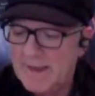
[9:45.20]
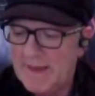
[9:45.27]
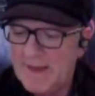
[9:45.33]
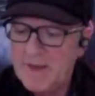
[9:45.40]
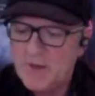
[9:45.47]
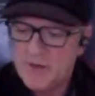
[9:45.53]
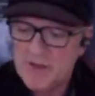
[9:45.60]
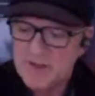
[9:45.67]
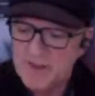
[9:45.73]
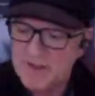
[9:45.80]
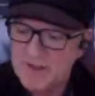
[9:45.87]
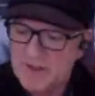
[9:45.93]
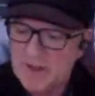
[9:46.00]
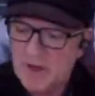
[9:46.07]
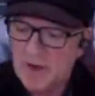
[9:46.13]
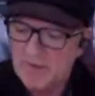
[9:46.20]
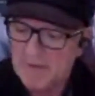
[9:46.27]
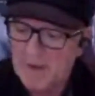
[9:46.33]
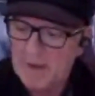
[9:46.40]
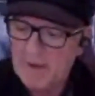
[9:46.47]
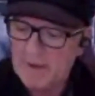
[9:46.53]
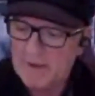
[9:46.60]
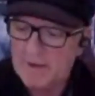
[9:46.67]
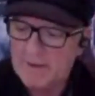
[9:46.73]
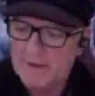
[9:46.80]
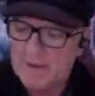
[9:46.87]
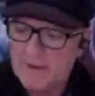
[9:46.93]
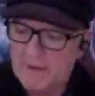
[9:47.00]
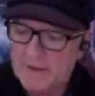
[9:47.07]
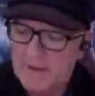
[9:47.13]
interesting. The cover.
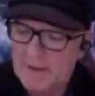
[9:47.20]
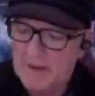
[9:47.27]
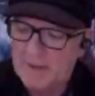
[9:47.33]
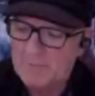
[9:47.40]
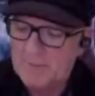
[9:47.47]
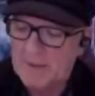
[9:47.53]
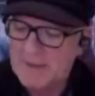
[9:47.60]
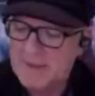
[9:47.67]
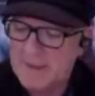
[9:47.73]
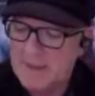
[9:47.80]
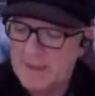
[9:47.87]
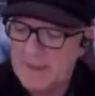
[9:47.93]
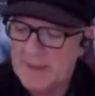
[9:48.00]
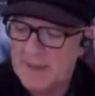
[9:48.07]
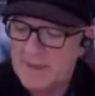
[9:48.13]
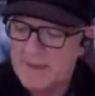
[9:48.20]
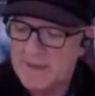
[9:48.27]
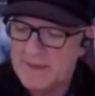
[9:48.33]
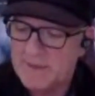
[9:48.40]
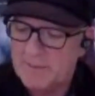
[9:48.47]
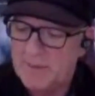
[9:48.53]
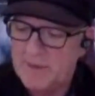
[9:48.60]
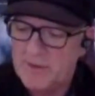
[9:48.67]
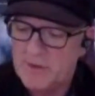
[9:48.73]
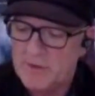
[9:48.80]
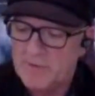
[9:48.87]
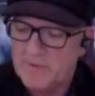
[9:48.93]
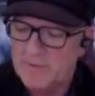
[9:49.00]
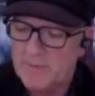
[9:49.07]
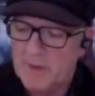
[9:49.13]
I sent a picture
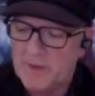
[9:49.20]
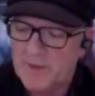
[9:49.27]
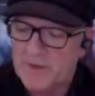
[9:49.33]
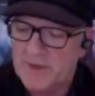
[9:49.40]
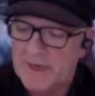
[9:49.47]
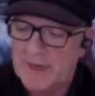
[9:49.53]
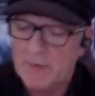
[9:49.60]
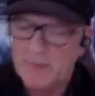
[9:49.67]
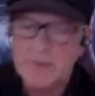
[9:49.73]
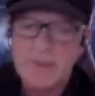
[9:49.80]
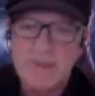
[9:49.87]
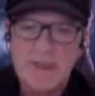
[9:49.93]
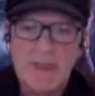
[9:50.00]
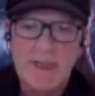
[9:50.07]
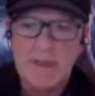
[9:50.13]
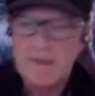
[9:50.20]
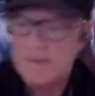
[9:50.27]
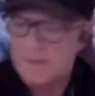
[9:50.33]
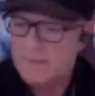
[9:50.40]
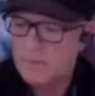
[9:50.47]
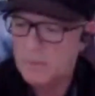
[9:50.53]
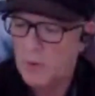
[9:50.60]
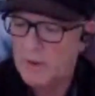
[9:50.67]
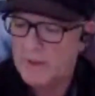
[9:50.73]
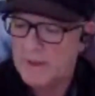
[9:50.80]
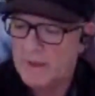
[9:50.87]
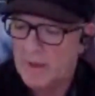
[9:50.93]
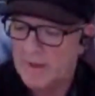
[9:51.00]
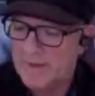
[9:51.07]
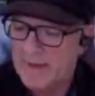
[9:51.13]
of my three oldest kids walking
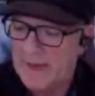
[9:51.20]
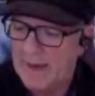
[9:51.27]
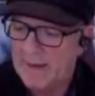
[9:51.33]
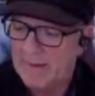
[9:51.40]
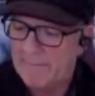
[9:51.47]
like that,